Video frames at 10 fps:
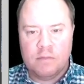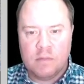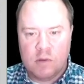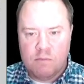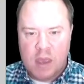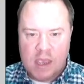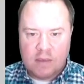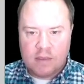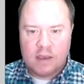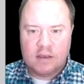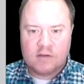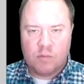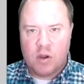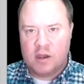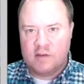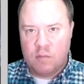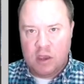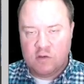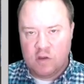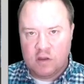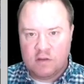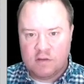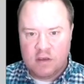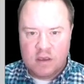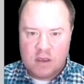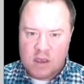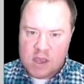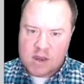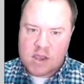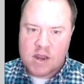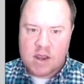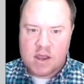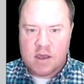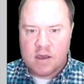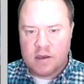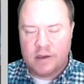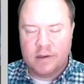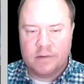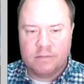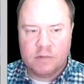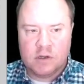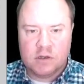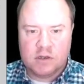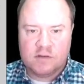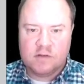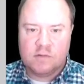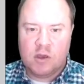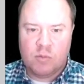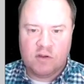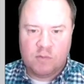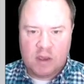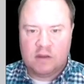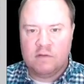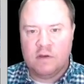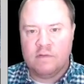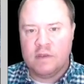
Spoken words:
make these approximations and get a perspective of the